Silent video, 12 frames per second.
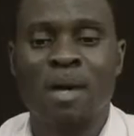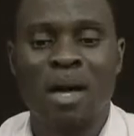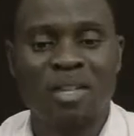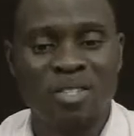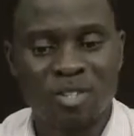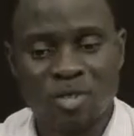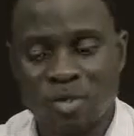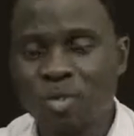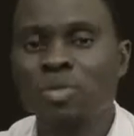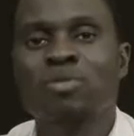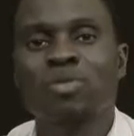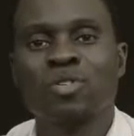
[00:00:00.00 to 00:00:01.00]
and just
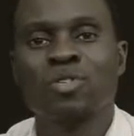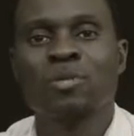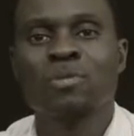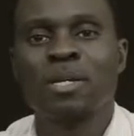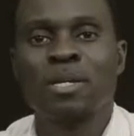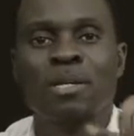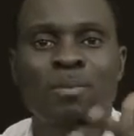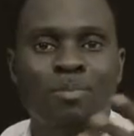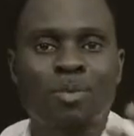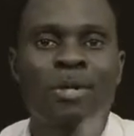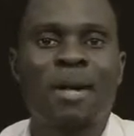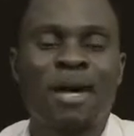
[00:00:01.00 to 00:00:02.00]
use social media,
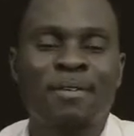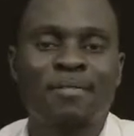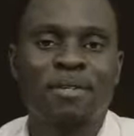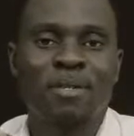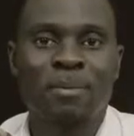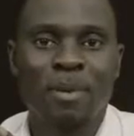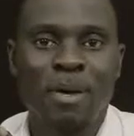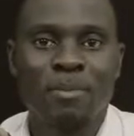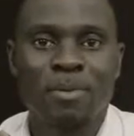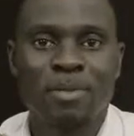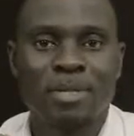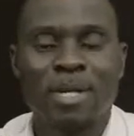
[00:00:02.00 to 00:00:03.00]
put an advert in the
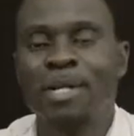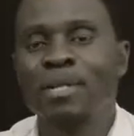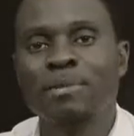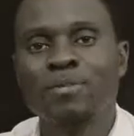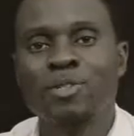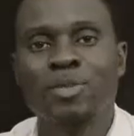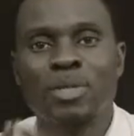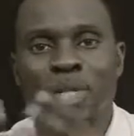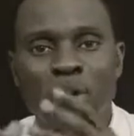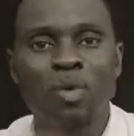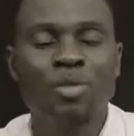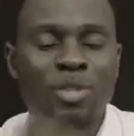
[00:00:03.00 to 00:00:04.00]
paper and tell them you're
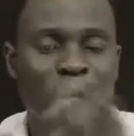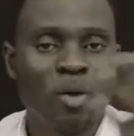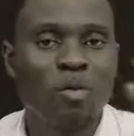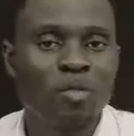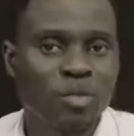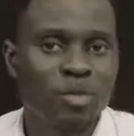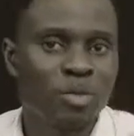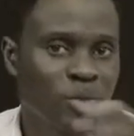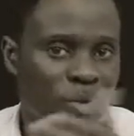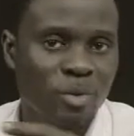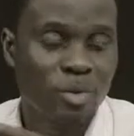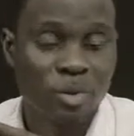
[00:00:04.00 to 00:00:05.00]
the author of
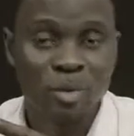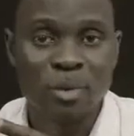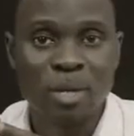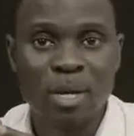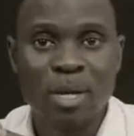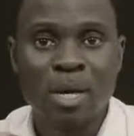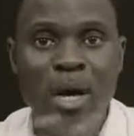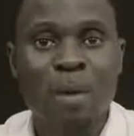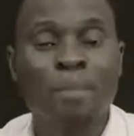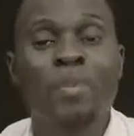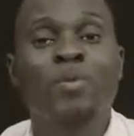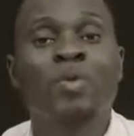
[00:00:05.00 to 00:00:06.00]
so,
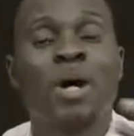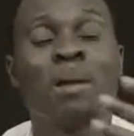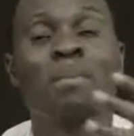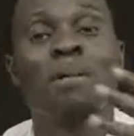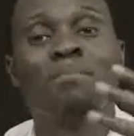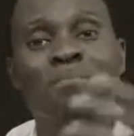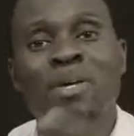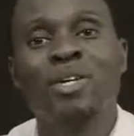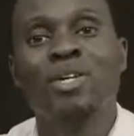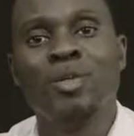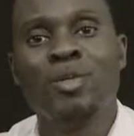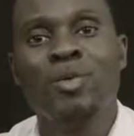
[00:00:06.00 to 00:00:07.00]
and people come and
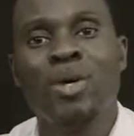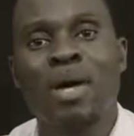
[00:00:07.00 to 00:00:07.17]
meet you,